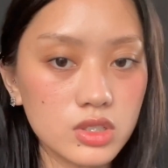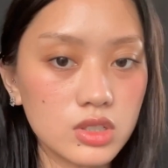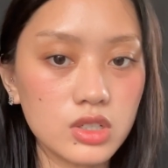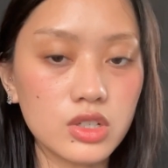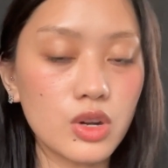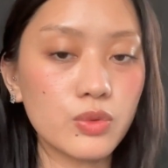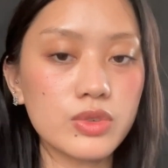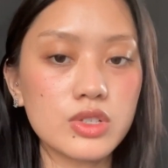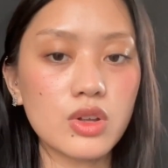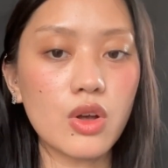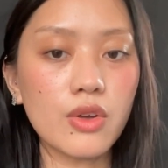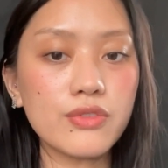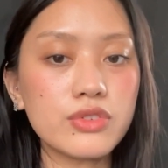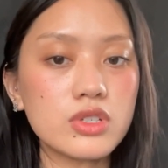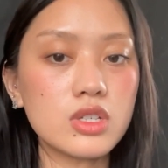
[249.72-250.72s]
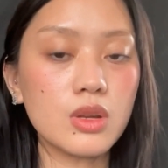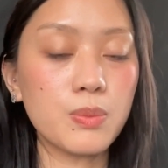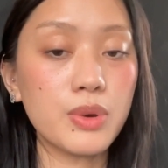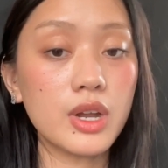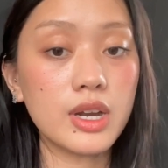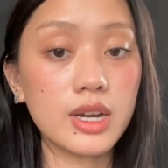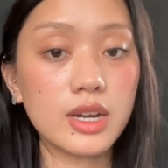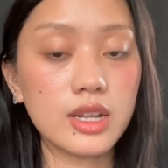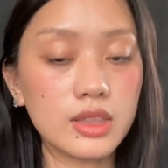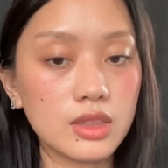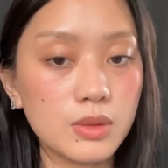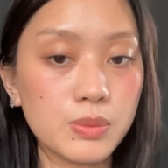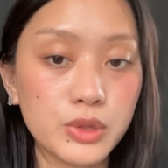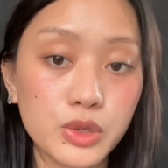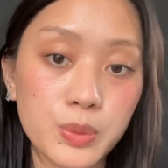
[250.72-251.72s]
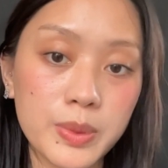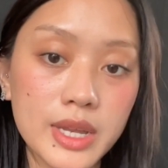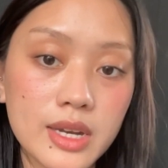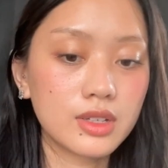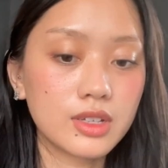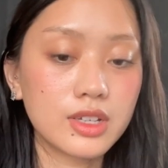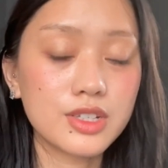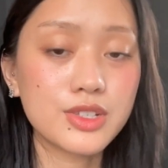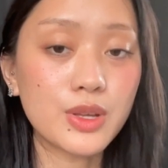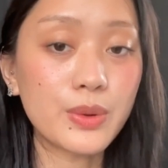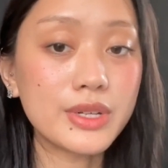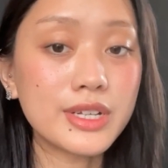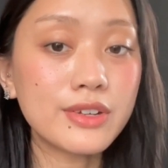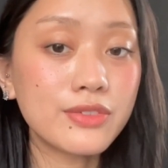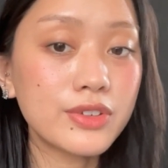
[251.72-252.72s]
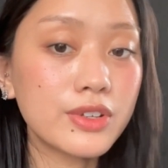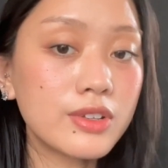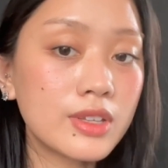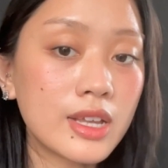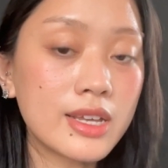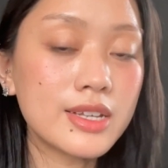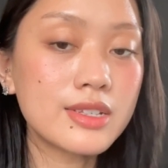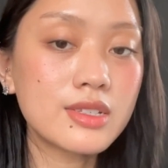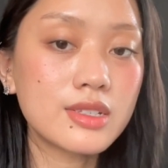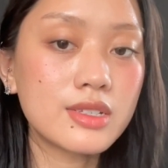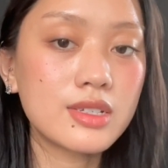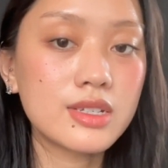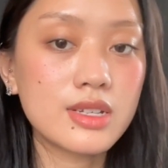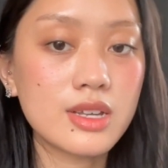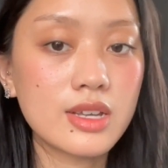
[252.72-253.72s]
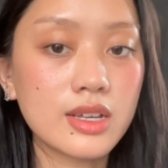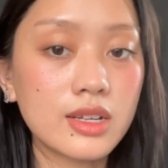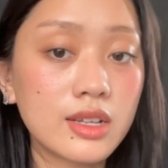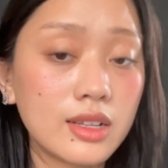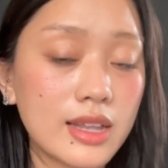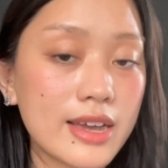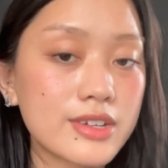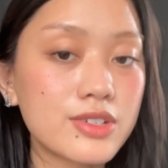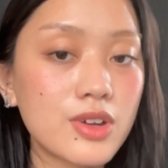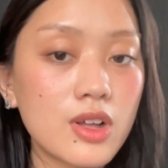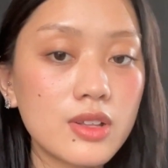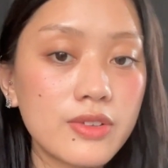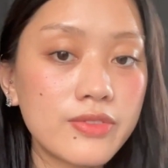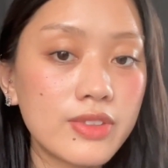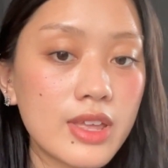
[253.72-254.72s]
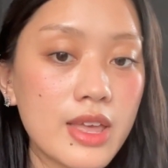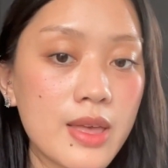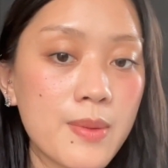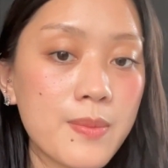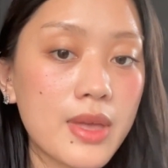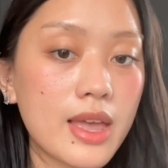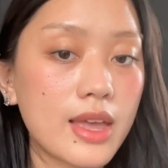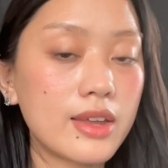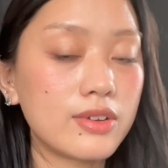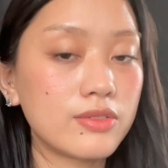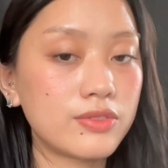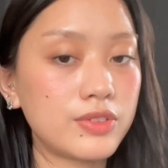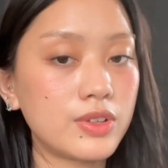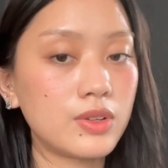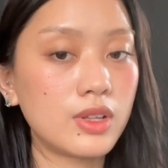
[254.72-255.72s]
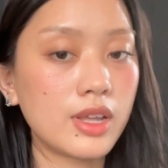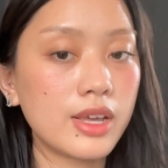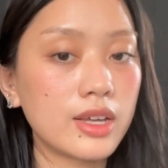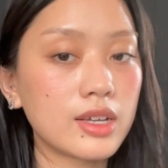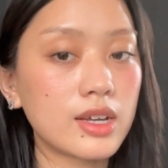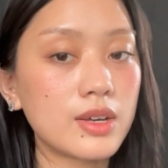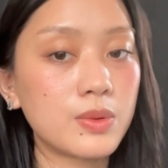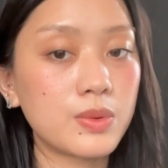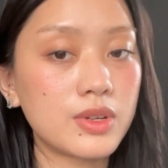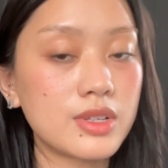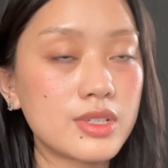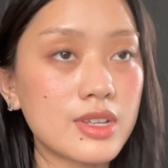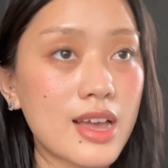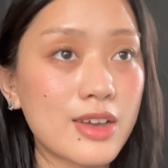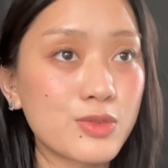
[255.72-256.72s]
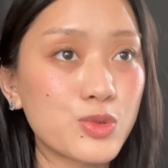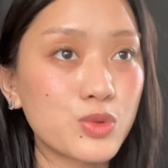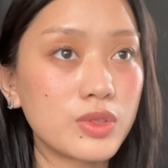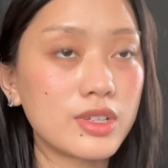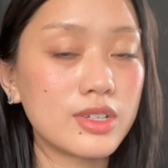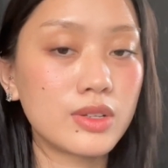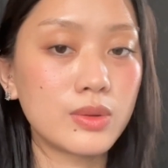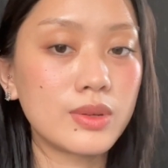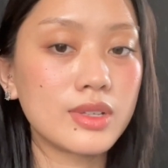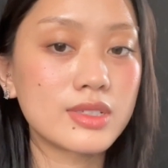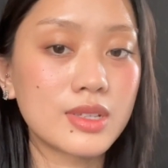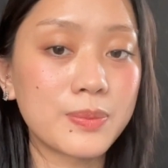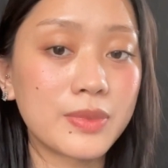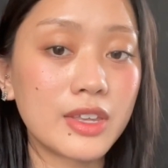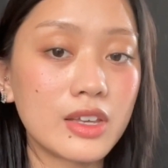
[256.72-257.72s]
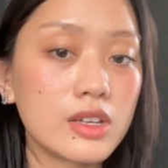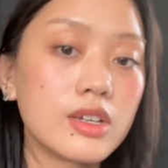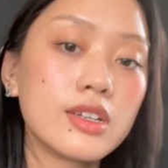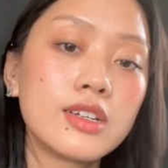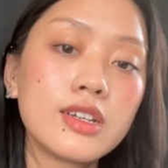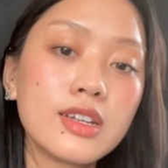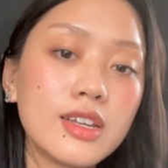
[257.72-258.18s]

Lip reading: resolve to put it in the blue bin. So it did feel nice to collect all of them and feel like I was actually doing something good